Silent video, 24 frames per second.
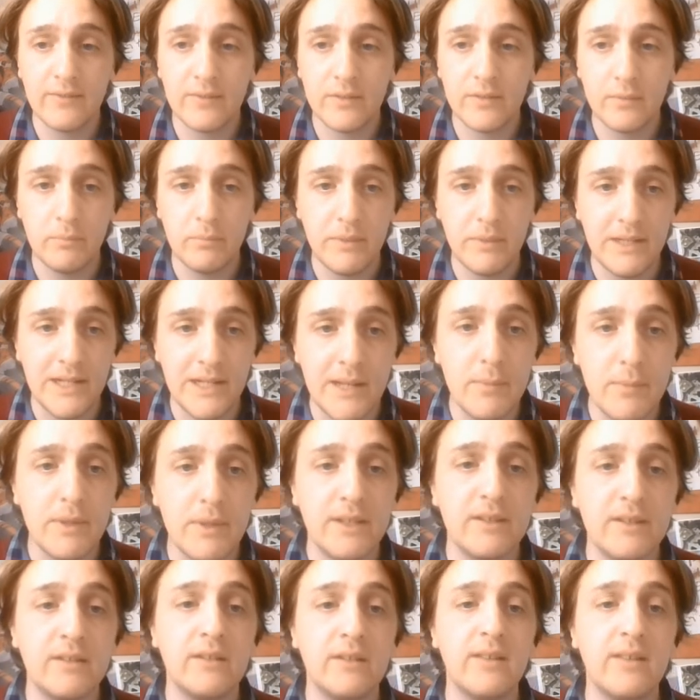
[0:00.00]
to be
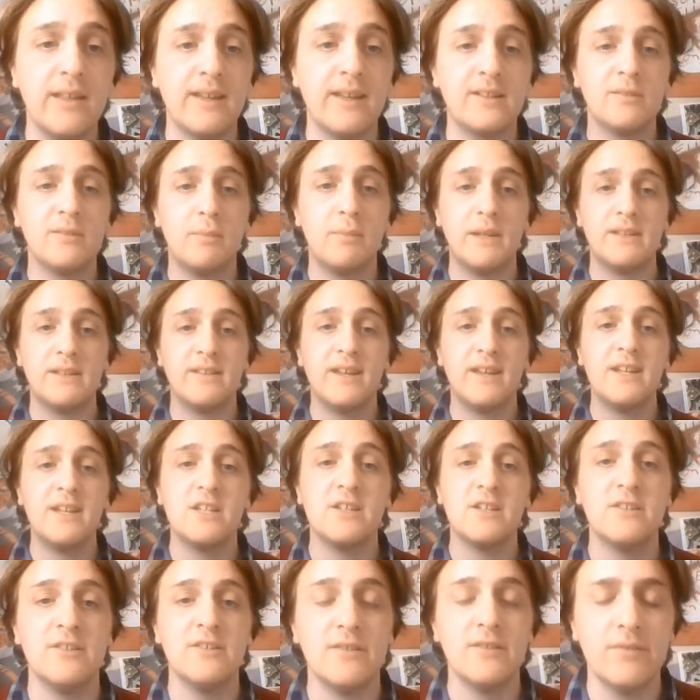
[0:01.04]
limited to the
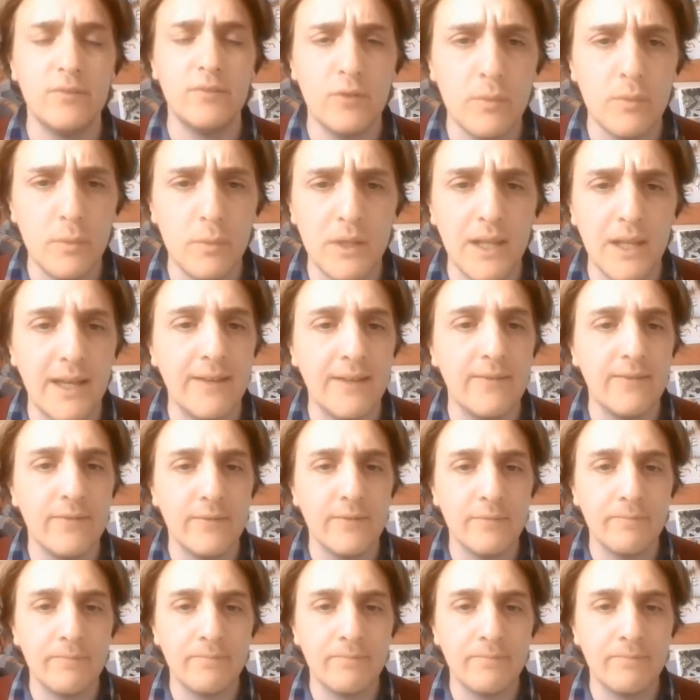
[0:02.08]
expectations of normal life.